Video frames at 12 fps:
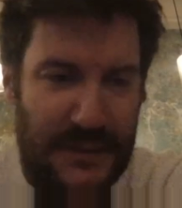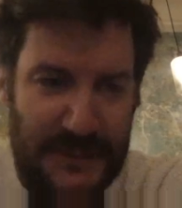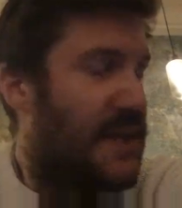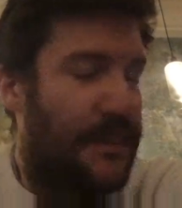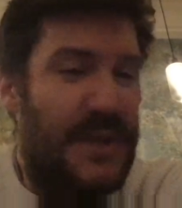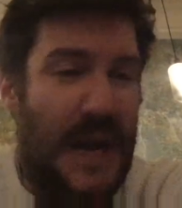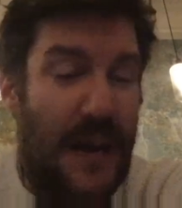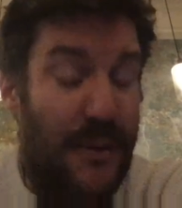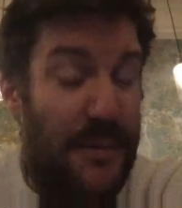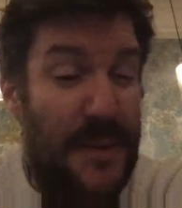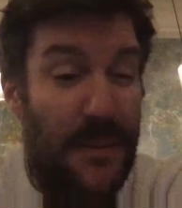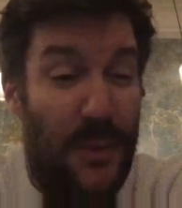I
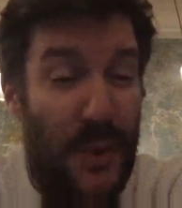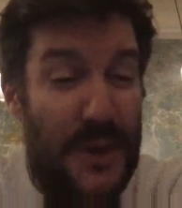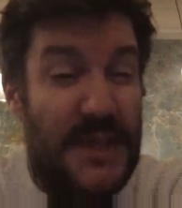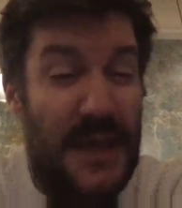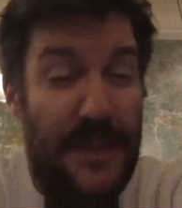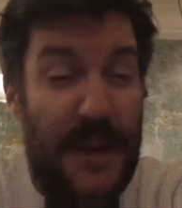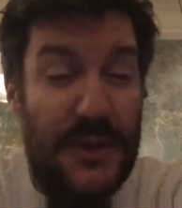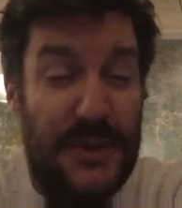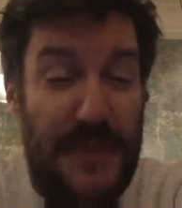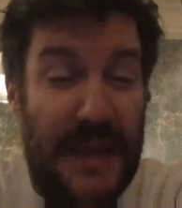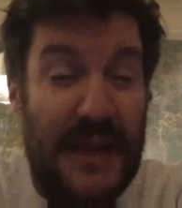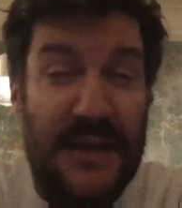remember one time I was
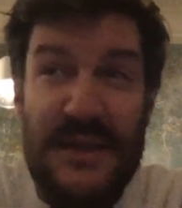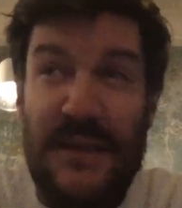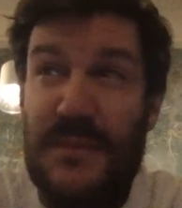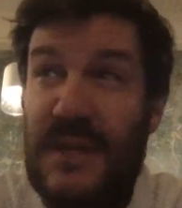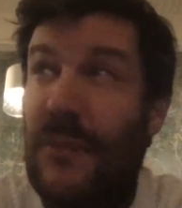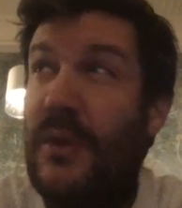making something